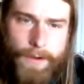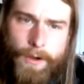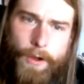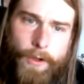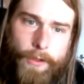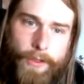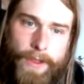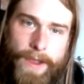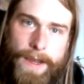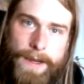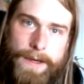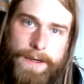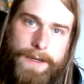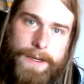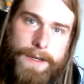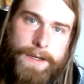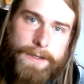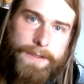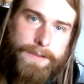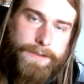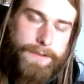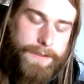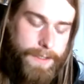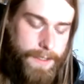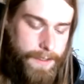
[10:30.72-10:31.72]
all that
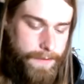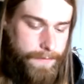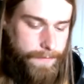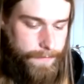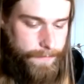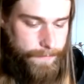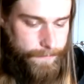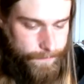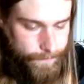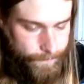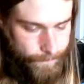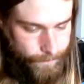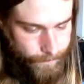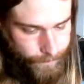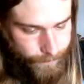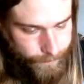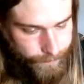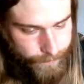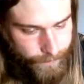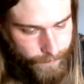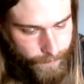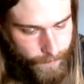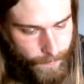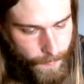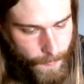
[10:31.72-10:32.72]
kind of stuff.
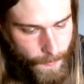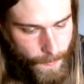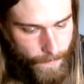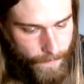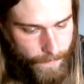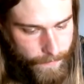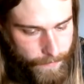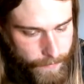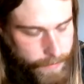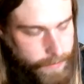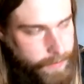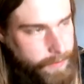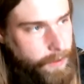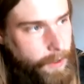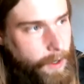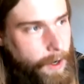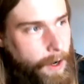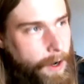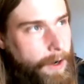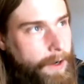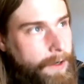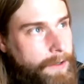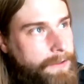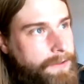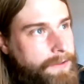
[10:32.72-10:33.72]
The
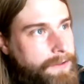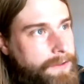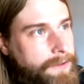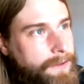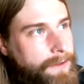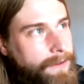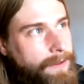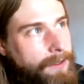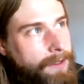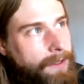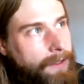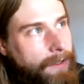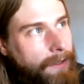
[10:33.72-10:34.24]
stars,